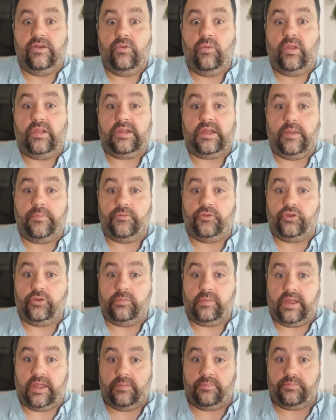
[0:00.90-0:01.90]
Welcome to
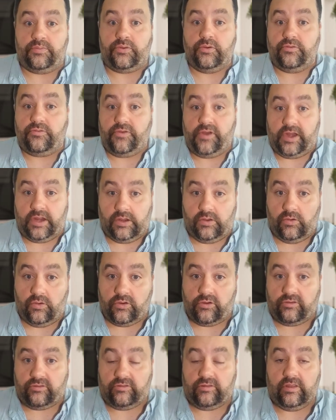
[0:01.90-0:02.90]
my proofreading
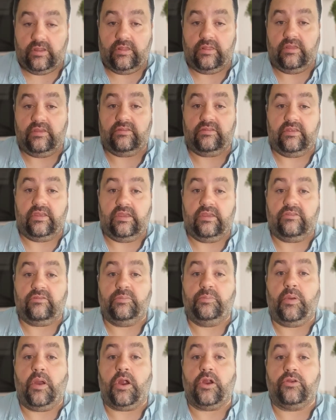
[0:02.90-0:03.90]
course. This is
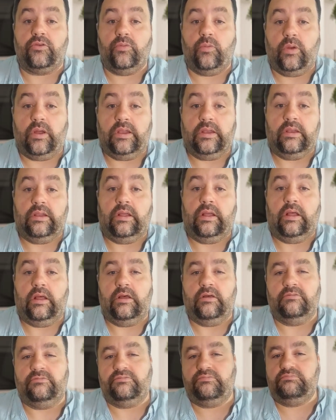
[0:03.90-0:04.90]
part 1
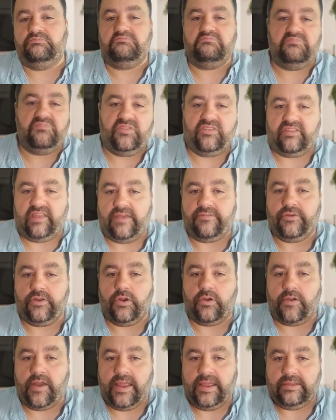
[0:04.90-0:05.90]
of 7
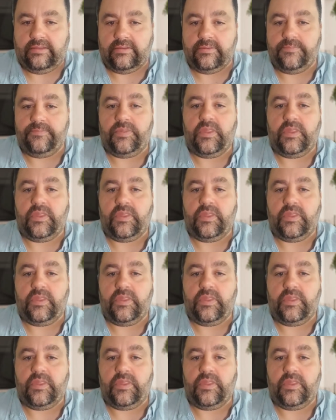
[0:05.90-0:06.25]
or 8.